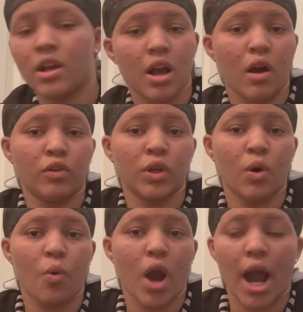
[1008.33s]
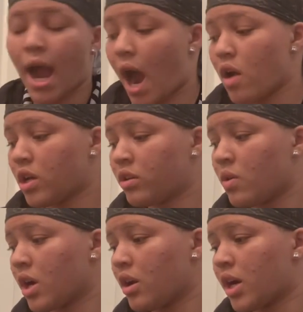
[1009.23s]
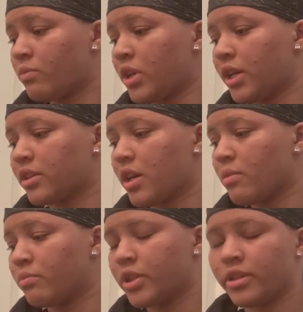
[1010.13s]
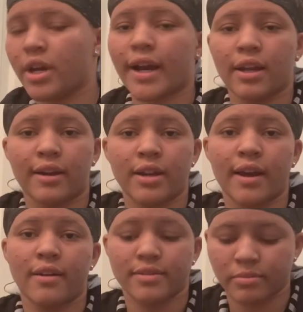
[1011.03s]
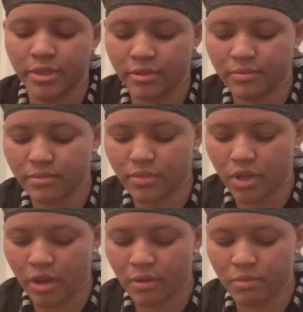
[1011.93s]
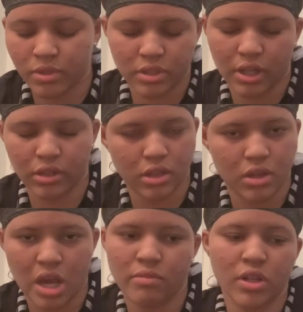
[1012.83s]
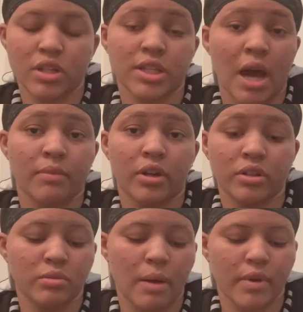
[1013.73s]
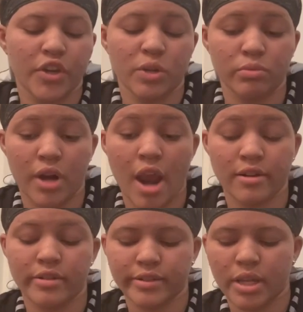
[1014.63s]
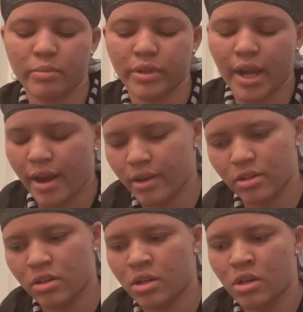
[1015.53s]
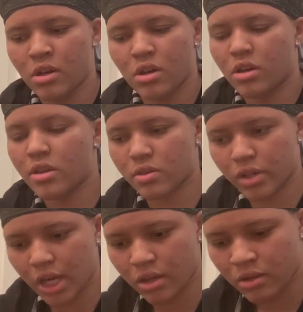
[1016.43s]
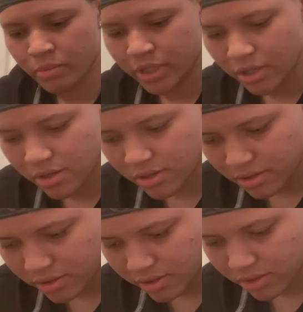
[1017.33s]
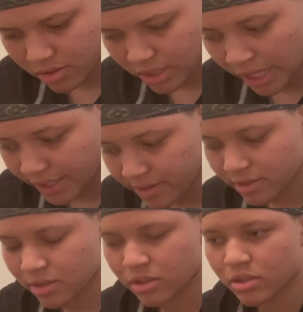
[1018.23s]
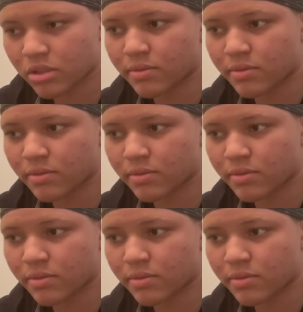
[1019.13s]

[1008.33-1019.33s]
I don't know how y'all know I got a lot of money like that, but yeah, I got a lot. Of, I got some money. Okay, I'm just like that. I'm not. I'm not. I'm not here to brag like that, but I. It's okay because like it's